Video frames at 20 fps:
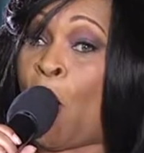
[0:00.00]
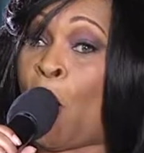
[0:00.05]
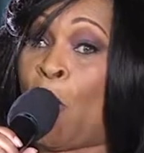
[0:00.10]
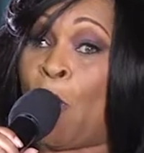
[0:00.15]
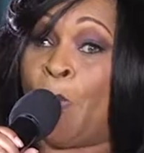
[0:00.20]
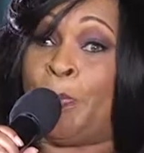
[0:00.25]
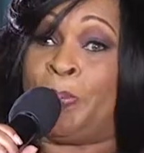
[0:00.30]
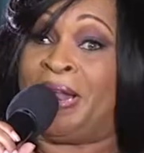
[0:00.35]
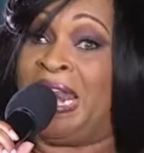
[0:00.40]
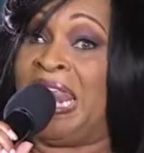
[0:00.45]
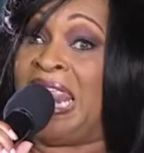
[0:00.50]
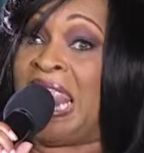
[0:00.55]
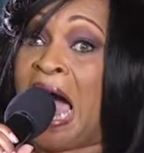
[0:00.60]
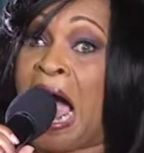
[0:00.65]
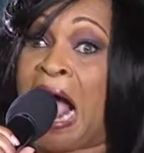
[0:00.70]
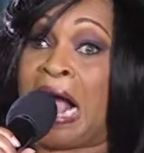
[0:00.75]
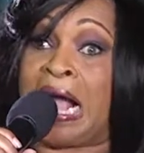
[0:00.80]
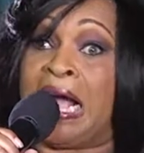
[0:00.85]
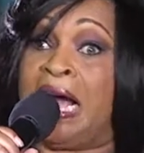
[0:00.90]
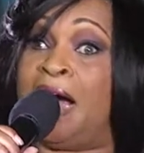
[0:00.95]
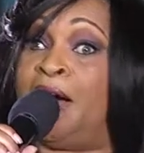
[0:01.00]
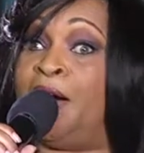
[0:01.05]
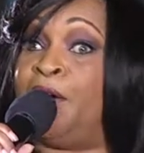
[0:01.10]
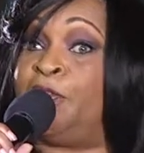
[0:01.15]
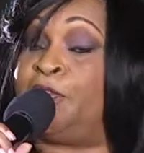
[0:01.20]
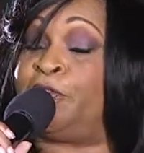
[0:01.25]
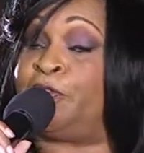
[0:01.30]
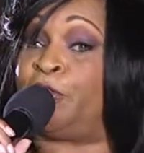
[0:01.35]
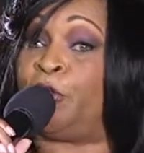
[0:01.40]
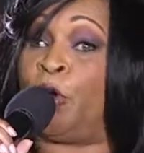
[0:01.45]
Opa-locka,
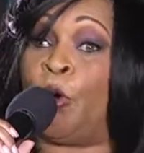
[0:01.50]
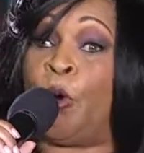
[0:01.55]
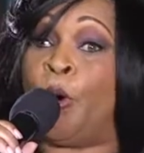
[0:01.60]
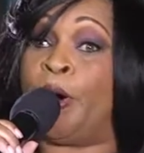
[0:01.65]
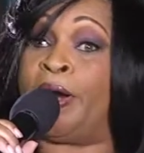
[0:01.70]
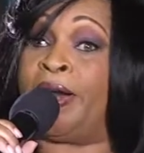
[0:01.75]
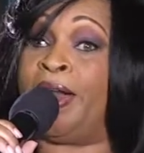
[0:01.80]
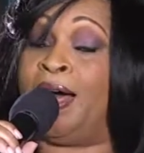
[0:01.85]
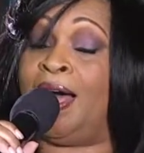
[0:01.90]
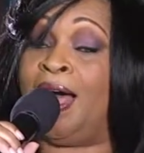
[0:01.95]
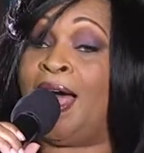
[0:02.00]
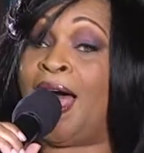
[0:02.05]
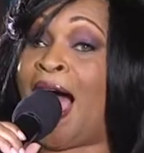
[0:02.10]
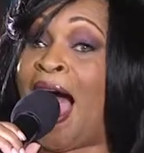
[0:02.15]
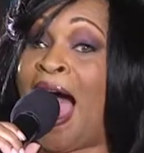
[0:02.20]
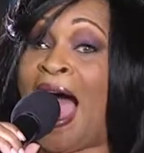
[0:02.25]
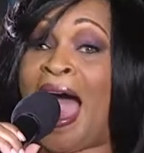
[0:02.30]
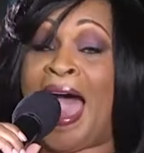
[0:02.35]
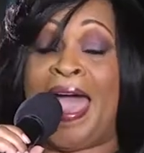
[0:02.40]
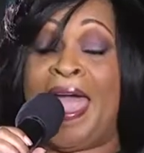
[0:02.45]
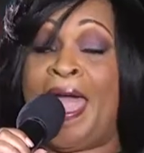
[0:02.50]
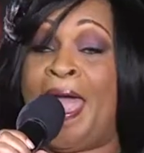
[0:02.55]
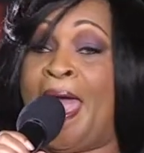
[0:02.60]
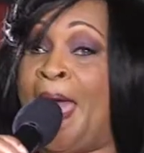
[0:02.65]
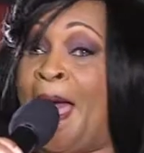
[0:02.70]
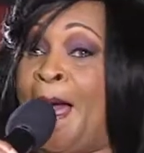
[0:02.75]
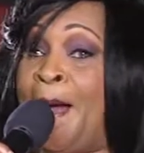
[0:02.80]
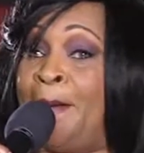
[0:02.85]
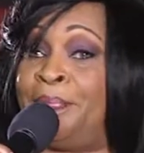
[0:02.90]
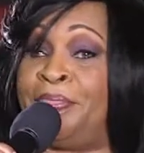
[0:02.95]
Florida. I
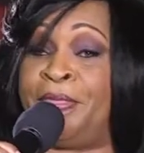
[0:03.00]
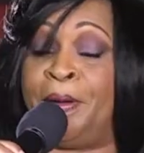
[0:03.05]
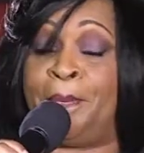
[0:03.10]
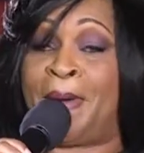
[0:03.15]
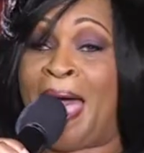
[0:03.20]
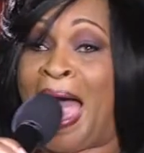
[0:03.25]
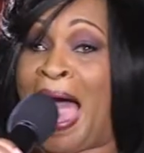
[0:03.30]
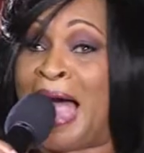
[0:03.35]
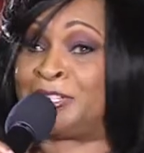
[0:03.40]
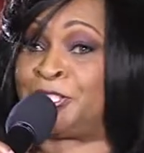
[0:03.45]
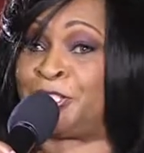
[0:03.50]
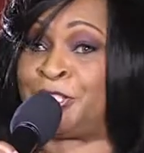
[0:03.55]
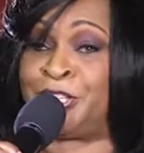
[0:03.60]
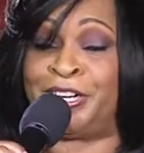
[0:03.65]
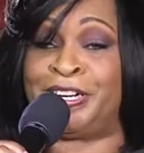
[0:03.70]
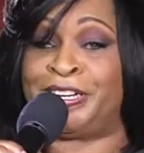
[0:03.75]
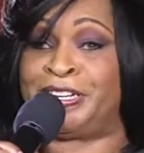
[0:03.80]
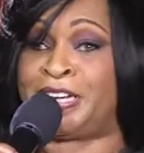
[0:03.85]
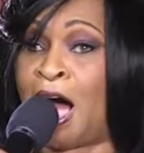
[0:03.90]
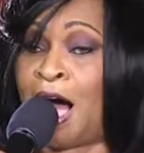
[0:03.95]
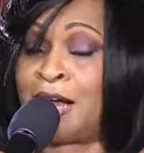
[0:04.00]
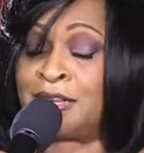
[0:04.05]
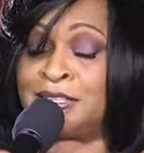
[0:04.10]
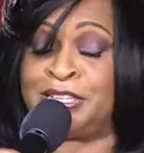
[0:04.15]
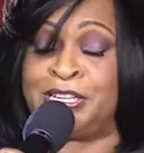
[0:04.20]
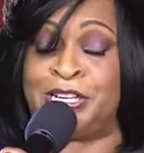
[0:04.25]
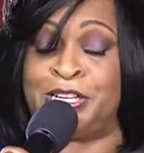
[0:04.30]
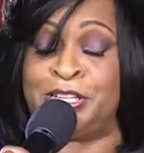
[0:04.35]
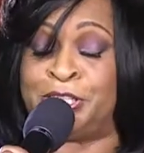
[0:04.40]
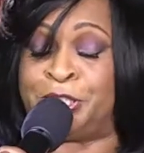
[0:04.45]
am the pastor,
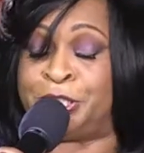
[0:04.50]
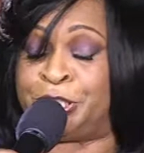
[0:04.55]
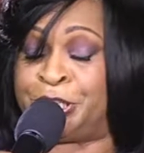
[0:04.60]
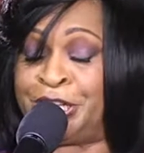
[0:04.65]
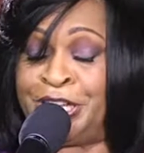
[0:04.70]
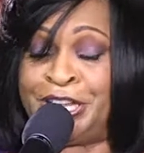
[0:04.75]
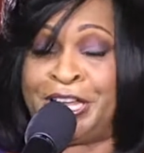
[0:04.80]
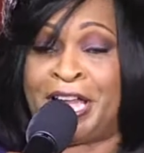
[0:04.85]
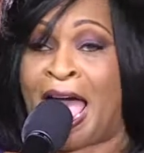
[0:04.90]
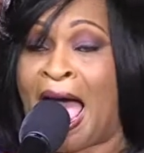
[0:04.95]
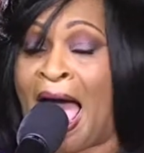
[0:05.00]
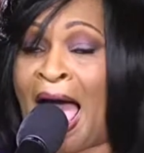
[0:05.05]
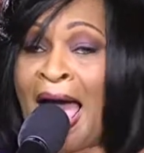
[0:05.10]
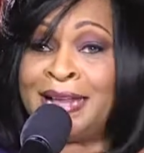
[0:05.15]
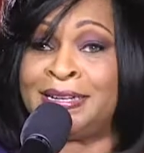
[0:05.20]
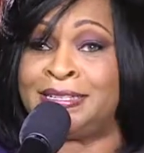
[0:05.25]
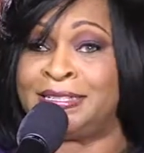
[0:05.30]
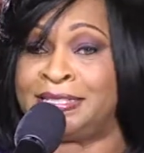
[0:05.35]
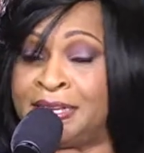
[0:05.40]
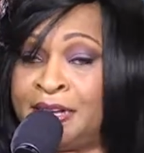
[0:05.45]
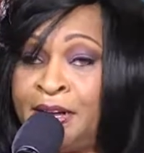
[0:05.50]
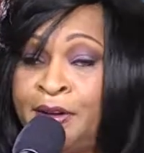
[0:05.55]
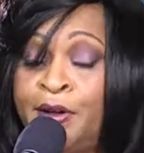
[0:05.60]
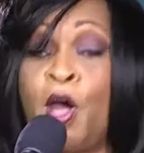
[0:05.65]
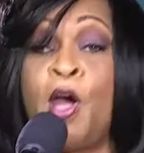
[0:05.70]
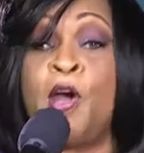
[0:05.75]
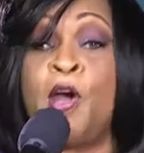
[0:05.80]
Dr. G. Atta,